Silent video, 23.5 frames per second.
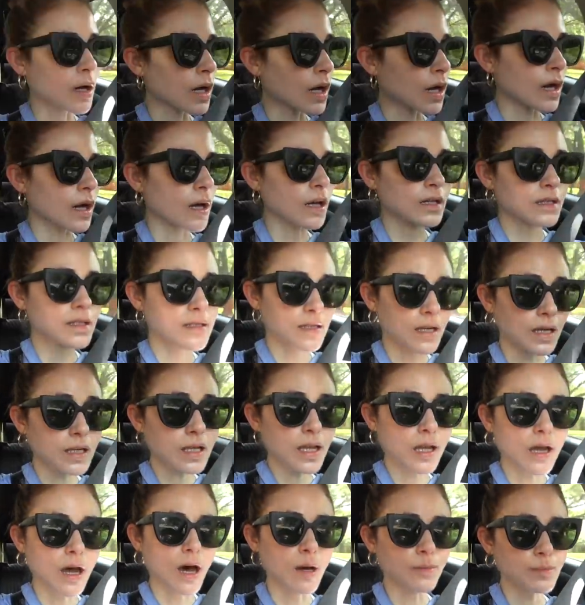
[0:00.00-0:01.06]
Uh,
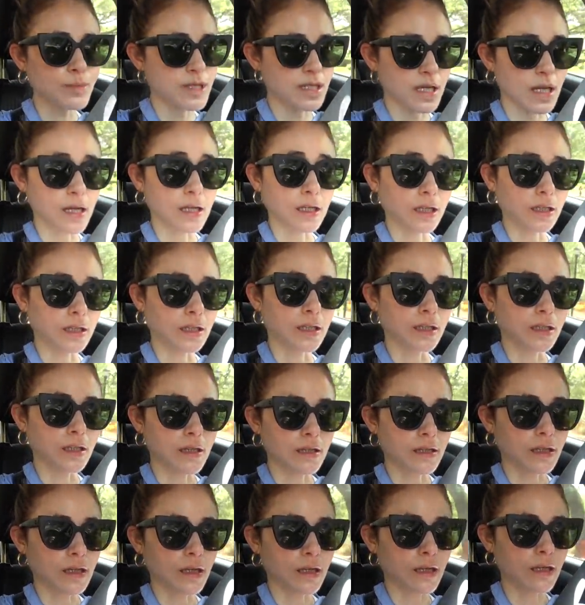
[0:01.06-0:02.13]
exciting update
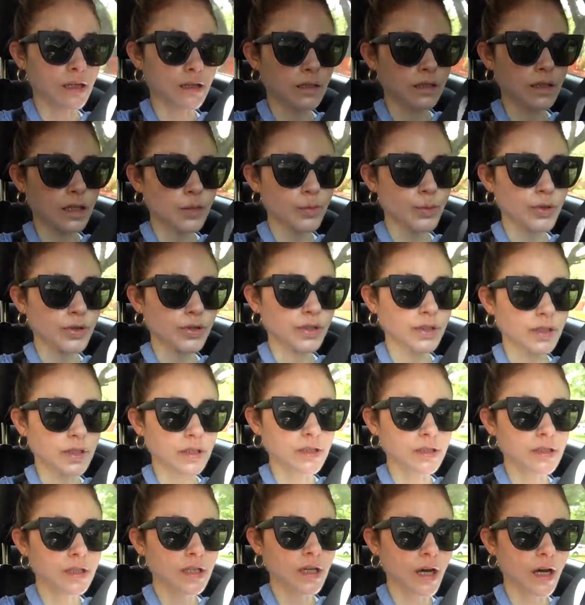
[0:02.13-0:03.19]
in the
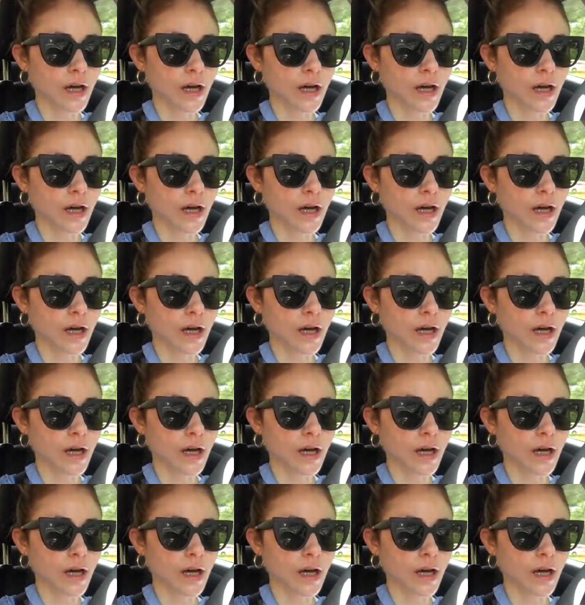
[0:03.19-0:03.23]
neighborhood.